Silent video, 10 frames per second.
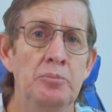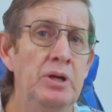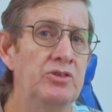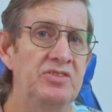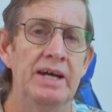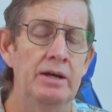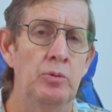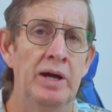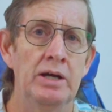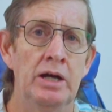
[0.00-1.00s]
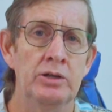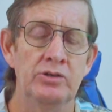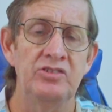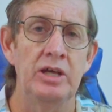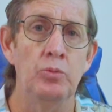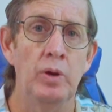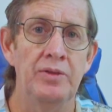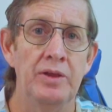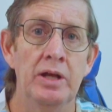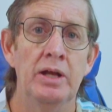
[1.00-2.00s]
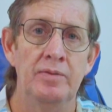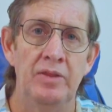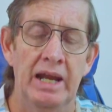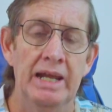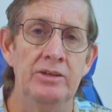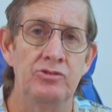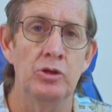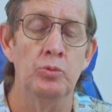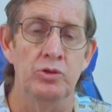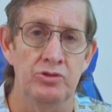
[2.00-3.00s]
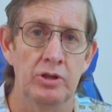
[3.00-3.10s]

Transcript: because that way I could see whether the lens was